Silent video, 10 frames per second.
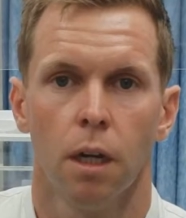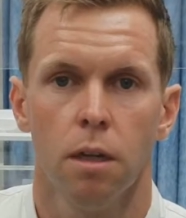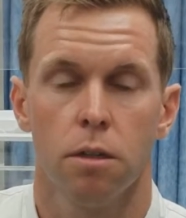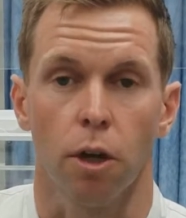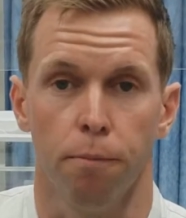
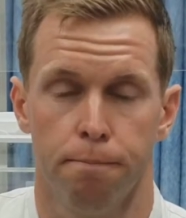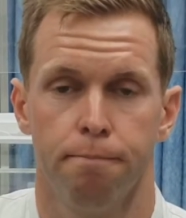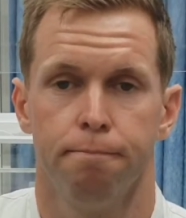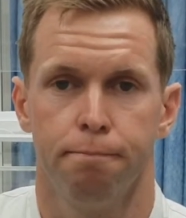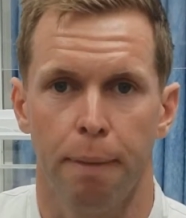So
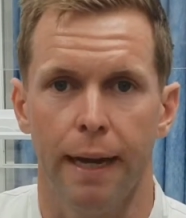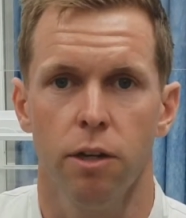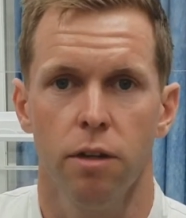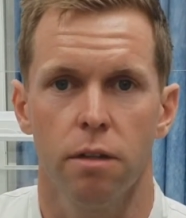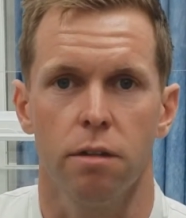
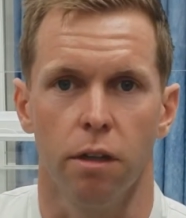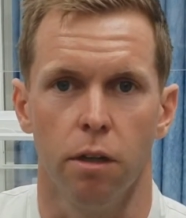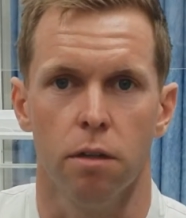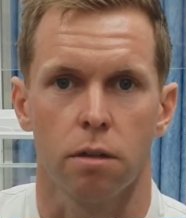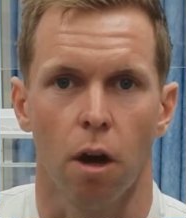patients that
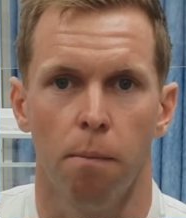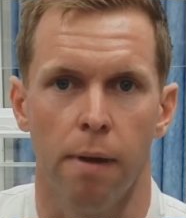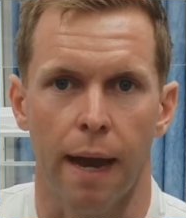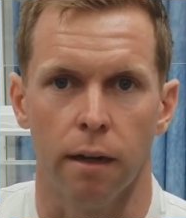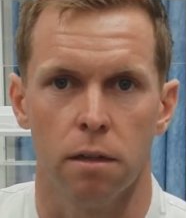use
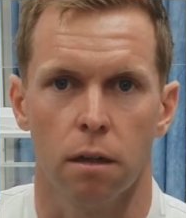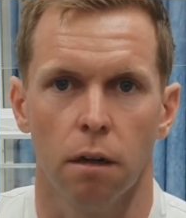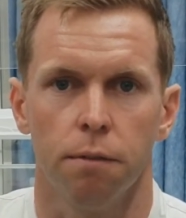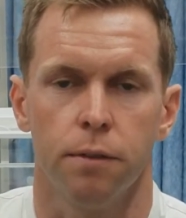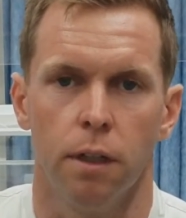compounders are
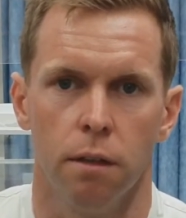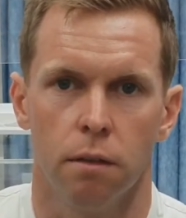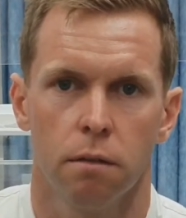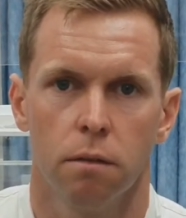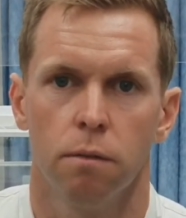often
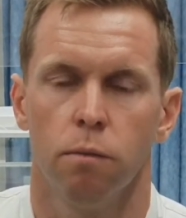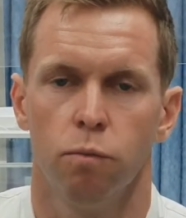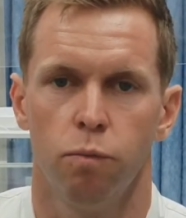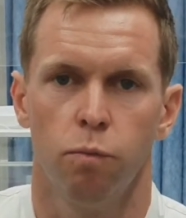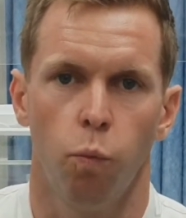
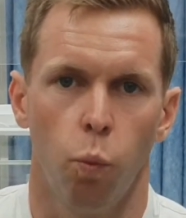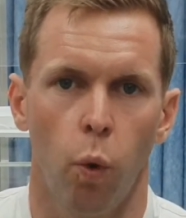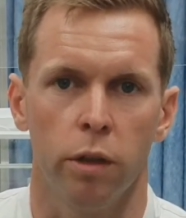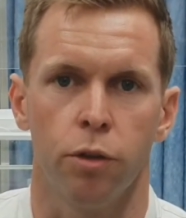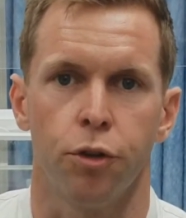
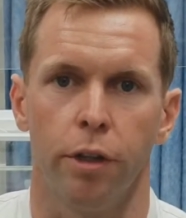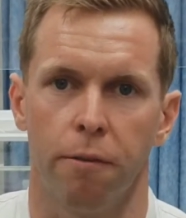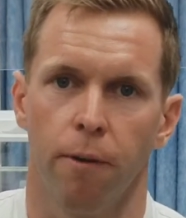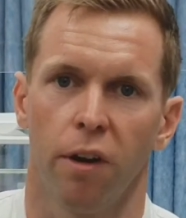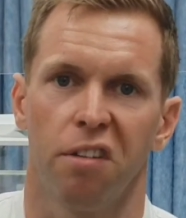well and truly
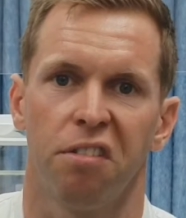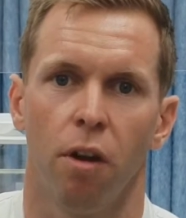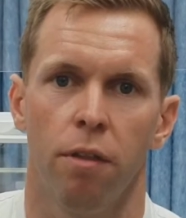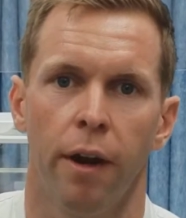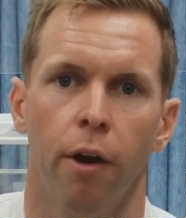focused
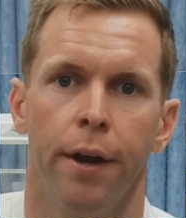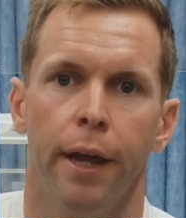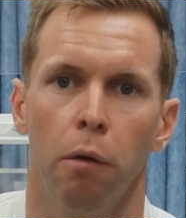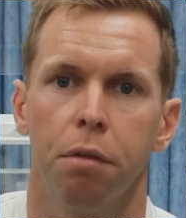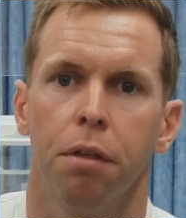on their own
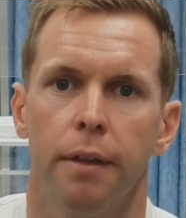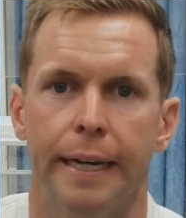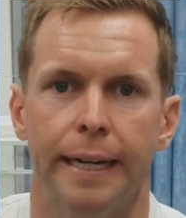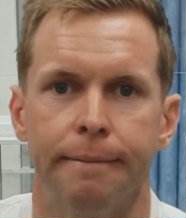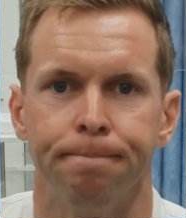health.
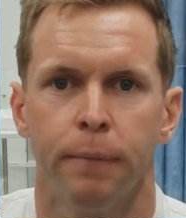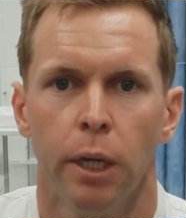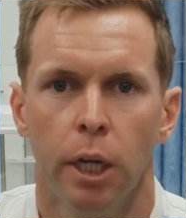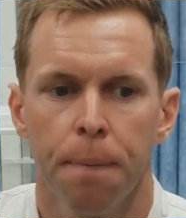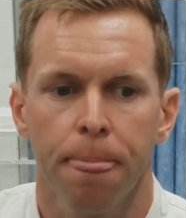
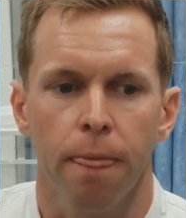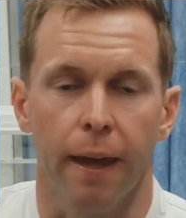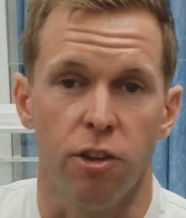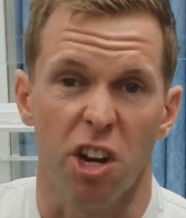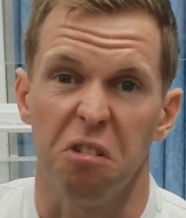
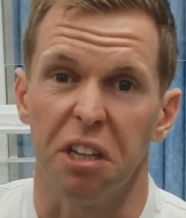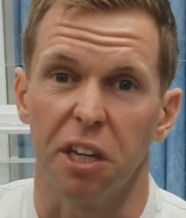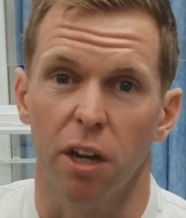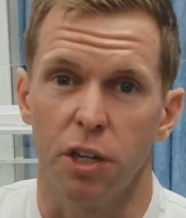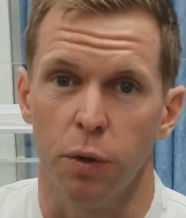They generally
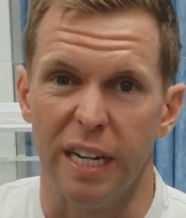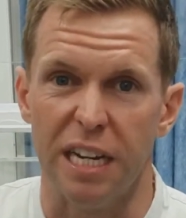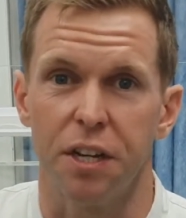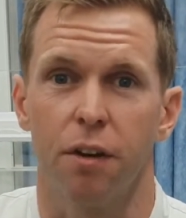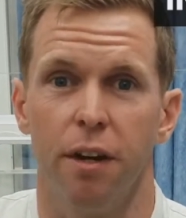go to an
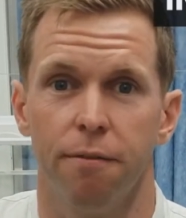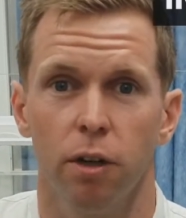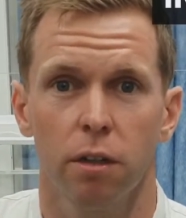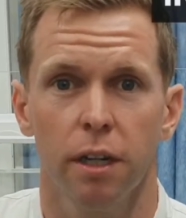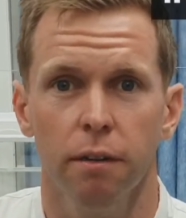integrative
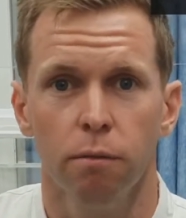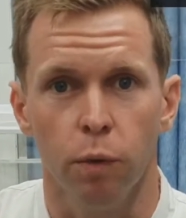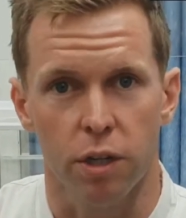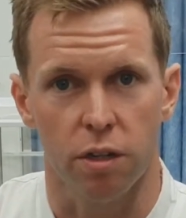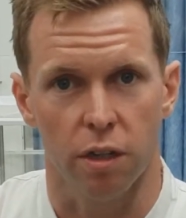doctor,
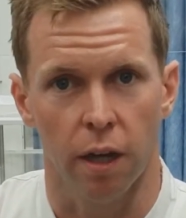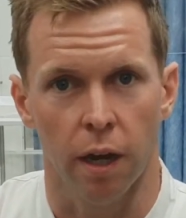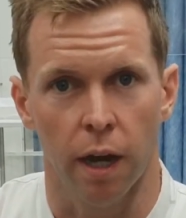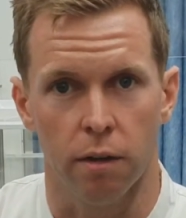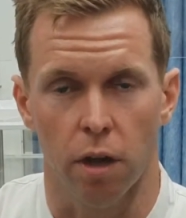which is
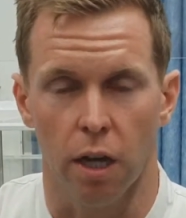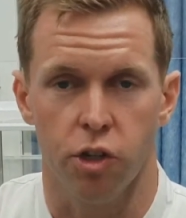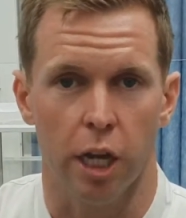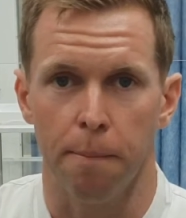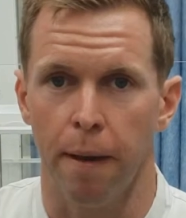a
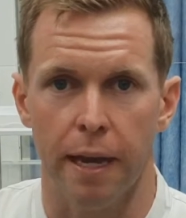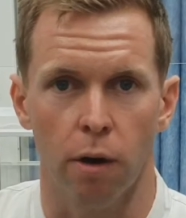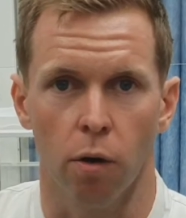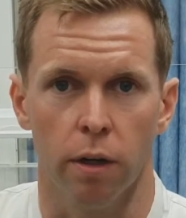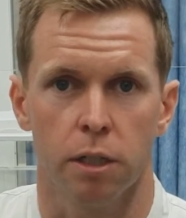GP
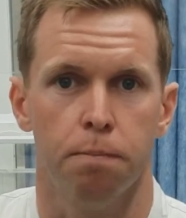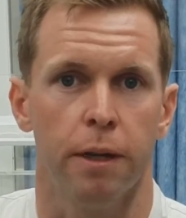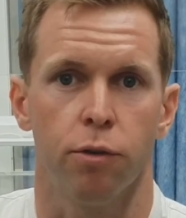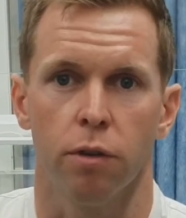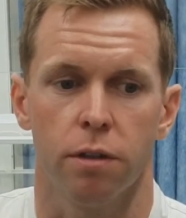or a
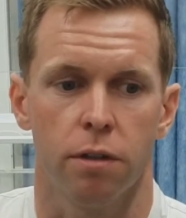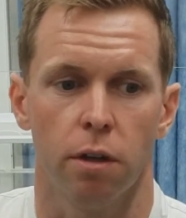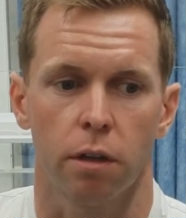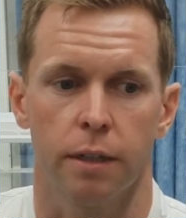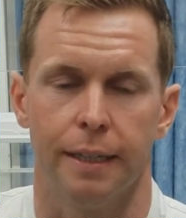specialist
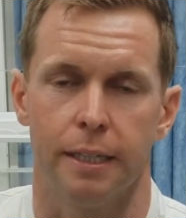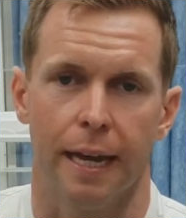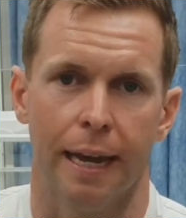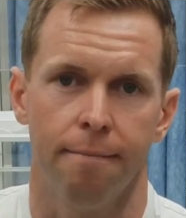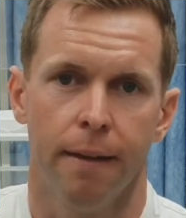doctor that's
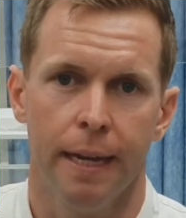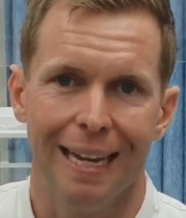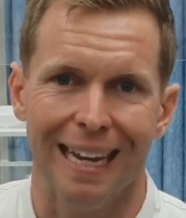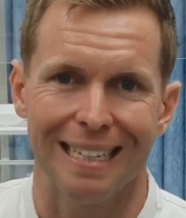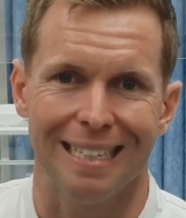had
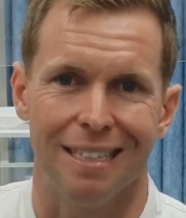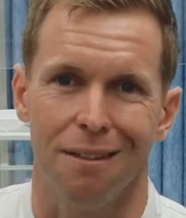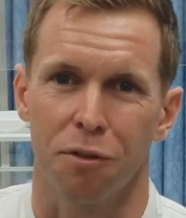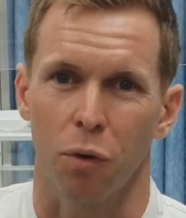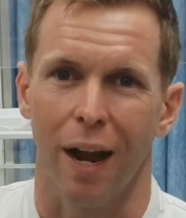
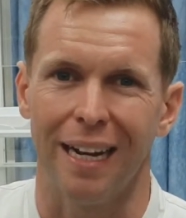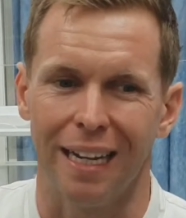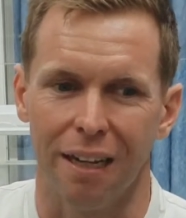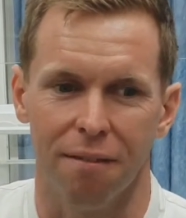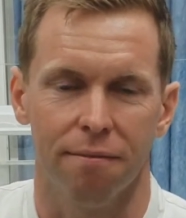extensive
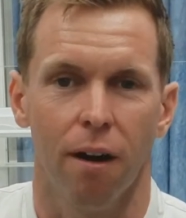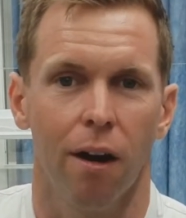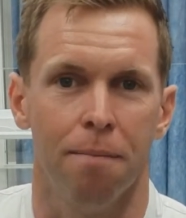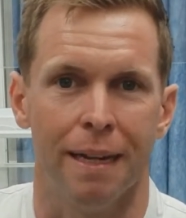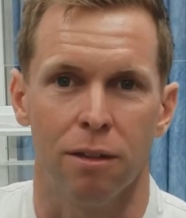training in
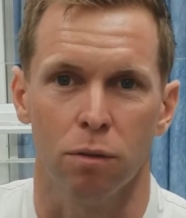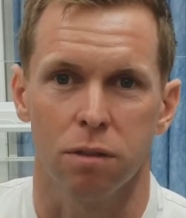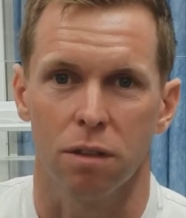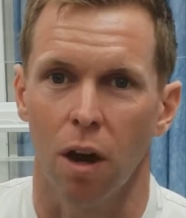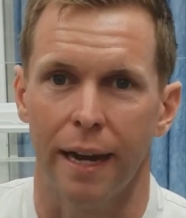environmental
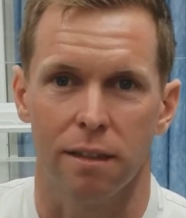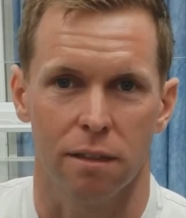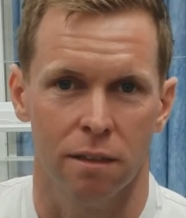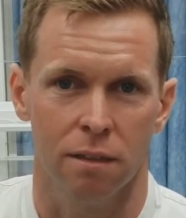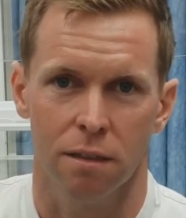
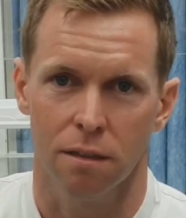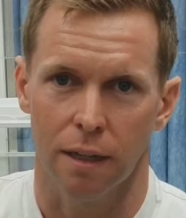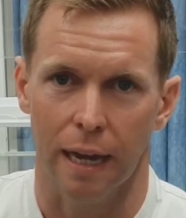sciences,